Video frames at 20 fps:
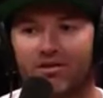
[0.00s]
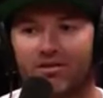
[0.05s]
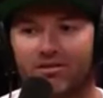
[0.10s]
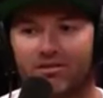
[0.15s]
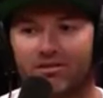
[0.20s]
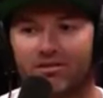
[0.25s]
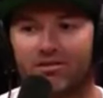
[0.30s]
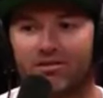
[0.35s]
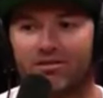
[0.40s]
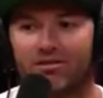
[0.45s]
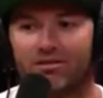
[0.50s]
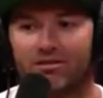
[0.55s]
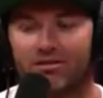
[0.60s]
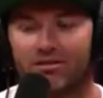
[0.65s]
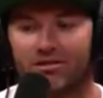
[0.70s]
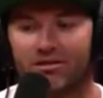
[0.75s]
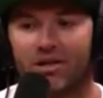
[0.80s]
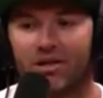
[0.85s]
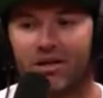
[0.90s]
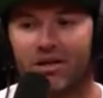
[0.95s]
the one that you
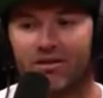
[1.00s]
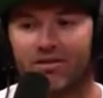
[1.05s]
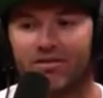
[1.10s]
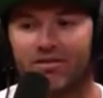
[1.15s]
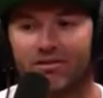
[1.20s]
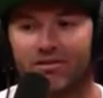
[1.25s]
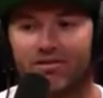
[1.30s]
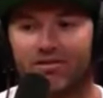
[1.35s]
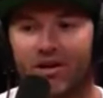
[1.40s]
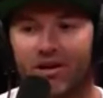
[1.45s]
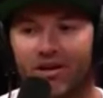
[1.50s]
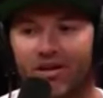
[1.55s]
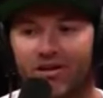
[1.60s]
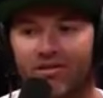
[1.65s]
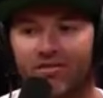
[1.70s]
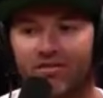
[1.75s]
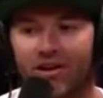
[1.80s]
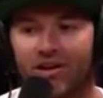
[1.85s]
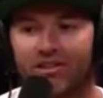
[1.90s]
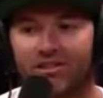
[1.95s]
yeah, the skull one of the
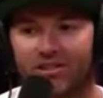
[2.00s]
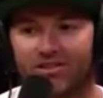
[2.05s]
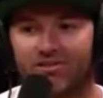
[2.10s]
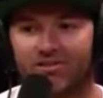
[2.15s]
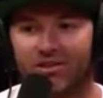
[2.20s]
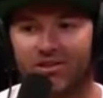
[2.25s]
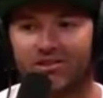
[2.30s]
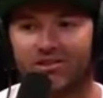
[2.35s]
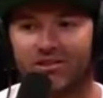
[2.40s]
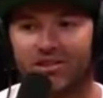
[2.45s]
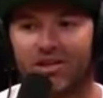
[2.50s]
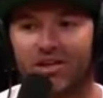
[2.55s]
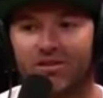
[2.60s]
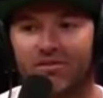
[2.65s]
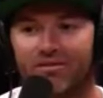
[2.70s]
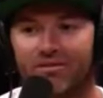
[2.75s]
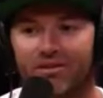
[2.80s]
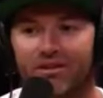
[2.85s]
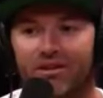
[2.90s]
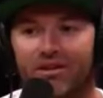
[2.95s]
invasive there? ones. Yeah, A
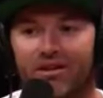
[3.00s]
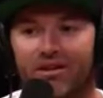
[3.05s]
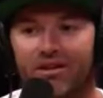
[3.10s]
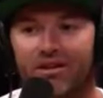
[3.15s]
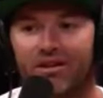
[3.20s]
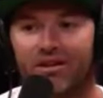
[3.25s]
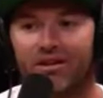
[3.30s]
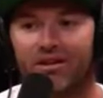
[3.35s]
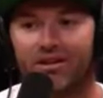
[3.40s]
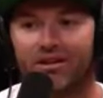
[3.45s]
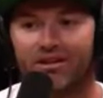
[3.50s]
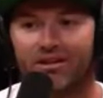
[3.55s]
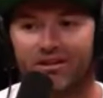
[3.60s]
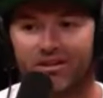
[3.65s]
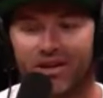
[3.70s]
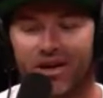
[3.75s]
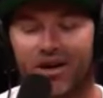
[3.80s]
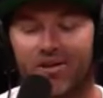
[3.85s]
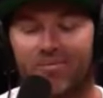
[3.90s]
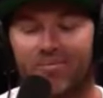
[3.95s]
giant fucker.
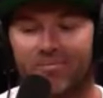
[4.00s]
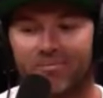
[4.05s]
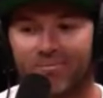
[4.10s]
Yeah.